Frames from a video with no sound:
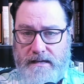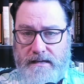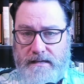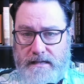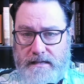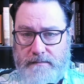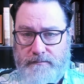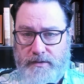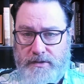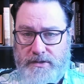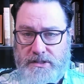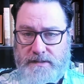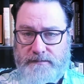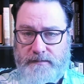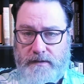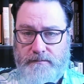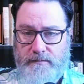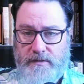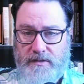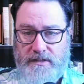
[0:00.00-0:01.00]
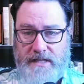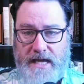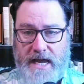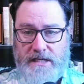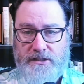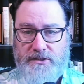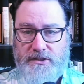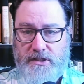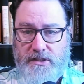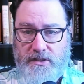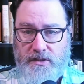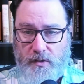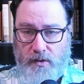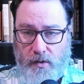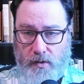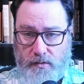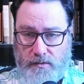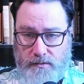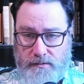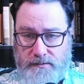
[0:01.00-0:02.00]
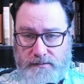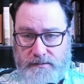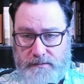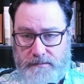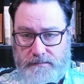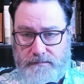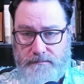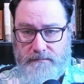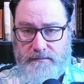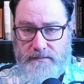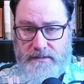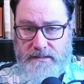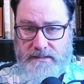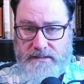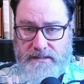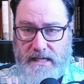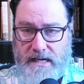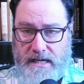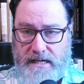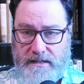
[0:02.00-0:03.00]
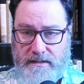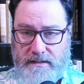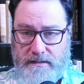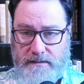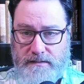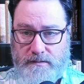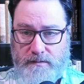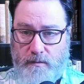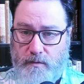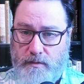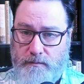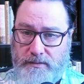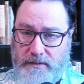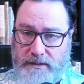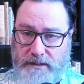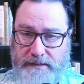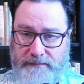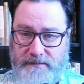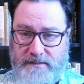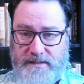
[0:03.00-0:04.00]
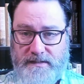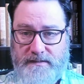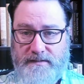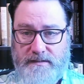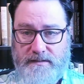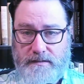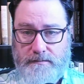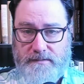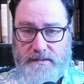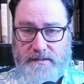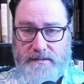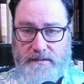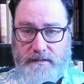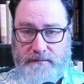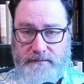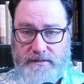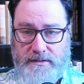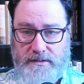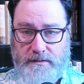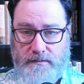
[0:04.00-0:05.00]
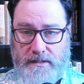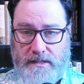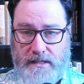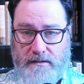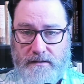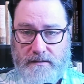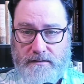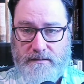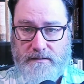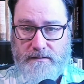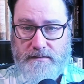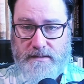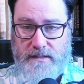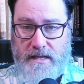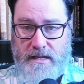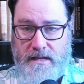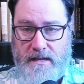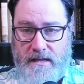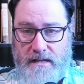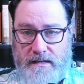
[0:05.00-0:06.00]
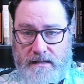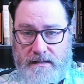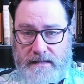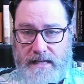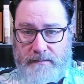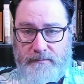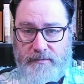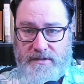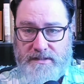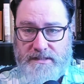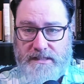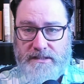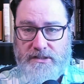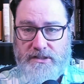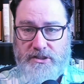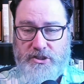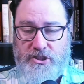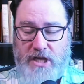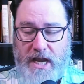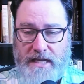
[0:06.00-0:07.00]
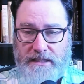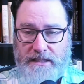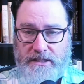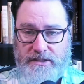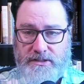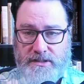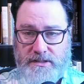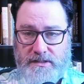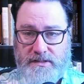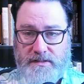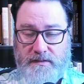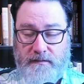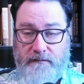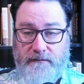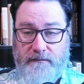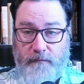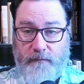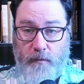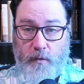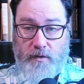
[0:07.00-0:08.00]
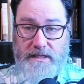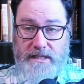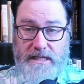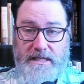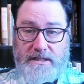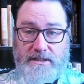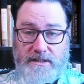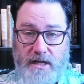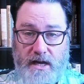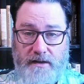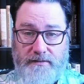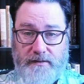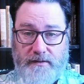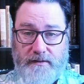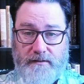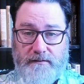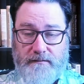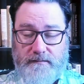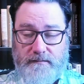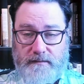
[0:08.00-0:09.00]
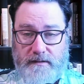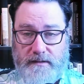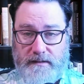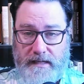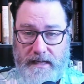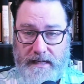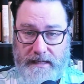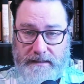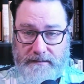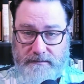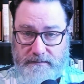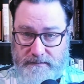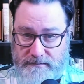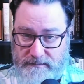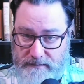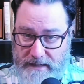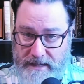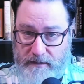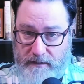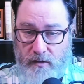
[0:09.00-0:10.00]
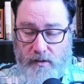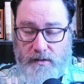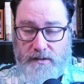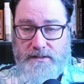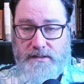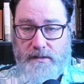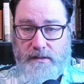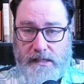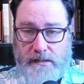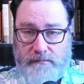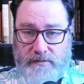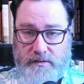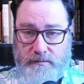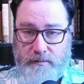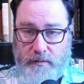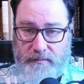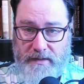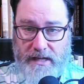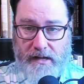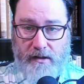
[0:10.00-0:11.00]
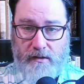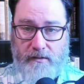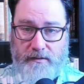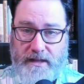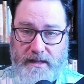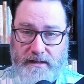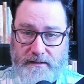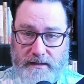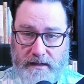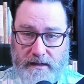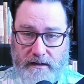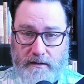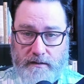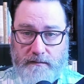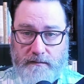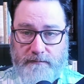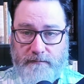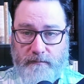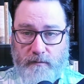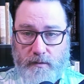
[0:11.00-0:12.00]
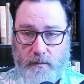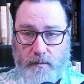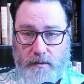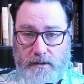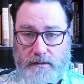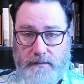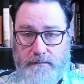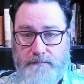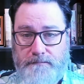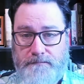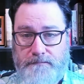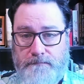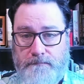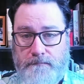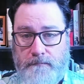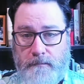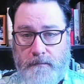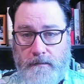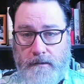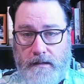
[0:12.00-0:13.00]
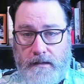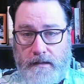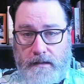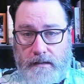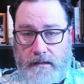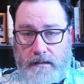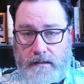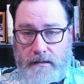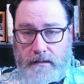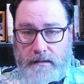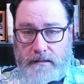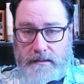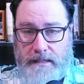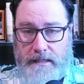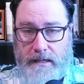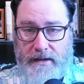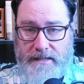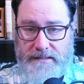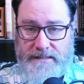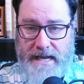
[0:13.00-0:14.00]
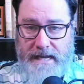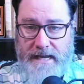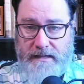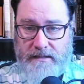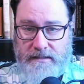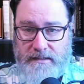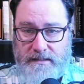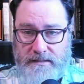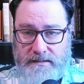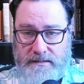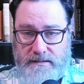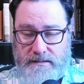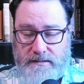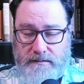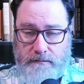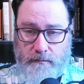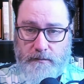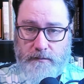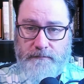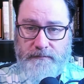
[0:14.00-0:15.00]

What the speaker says: emerges from clashing goals, desires, or belief systems of the two characters that presents challenges for each other, and that also helps propel that narrative forward. Now, antagonists, or